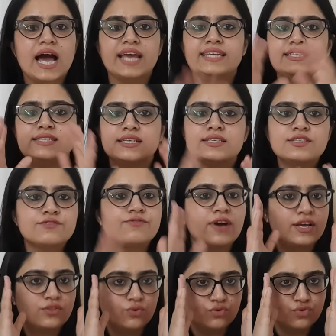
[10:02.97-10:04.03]

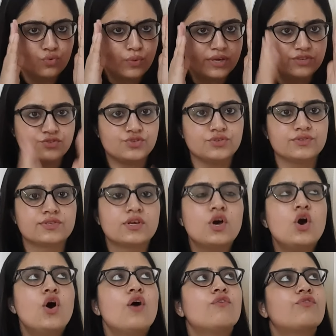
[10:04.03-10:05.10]
identify those questions.
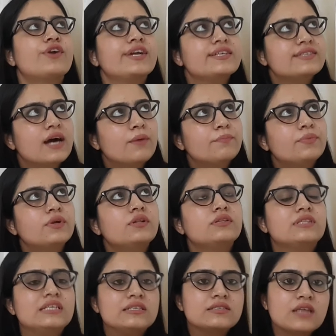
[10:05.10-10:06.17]
For example,
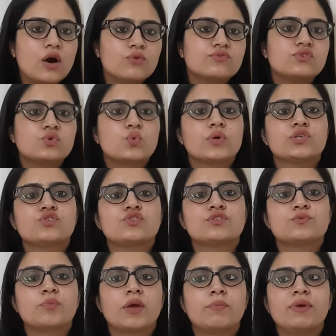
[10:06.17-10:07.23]
these 1,000
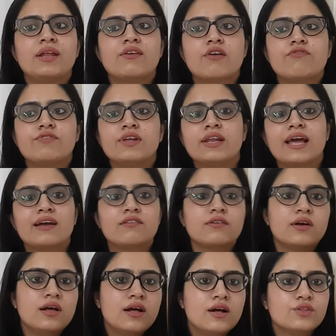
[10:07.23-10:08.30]
questions may be roughly
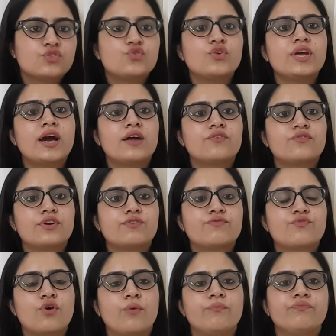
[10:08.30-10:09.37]
like 300
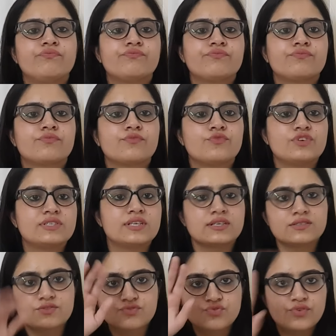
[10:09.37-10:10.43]
from
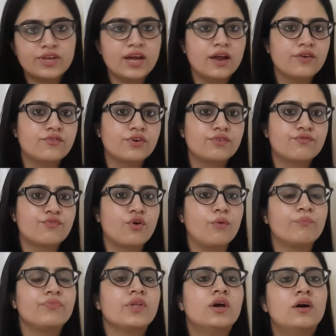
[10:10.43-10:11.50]
physics, 300
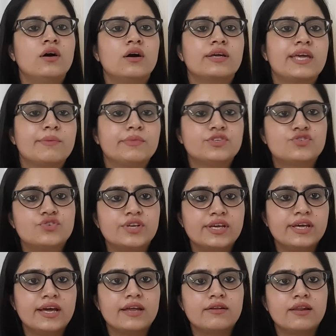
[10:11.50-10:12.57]
from
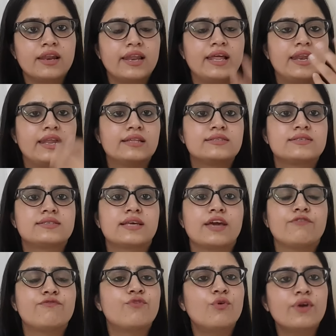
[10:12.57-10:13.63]
chemistry, and let's
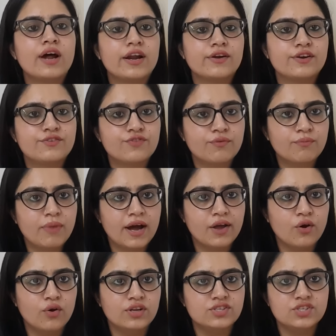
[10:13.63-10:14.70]
say 400 from
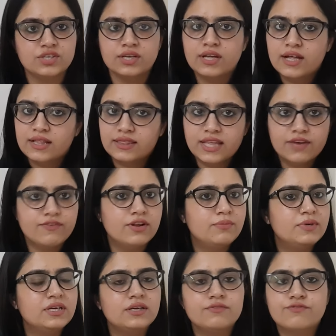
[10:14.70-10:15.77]
biology. They will
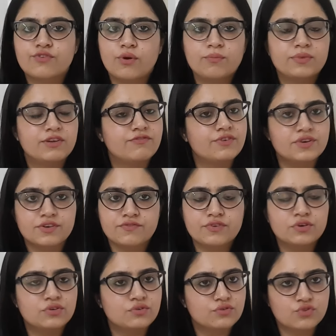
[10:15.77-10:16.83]
be from
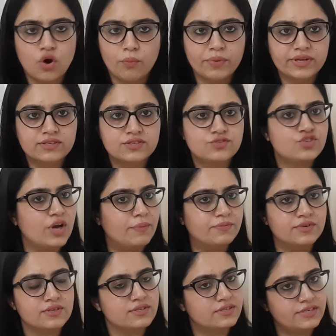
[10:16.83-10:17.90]
different topics,
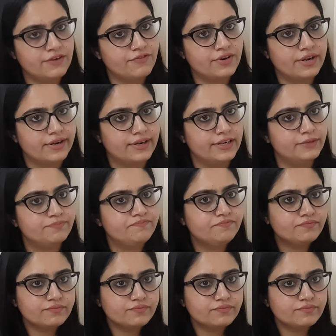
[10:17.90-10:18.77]
chapters, definitely.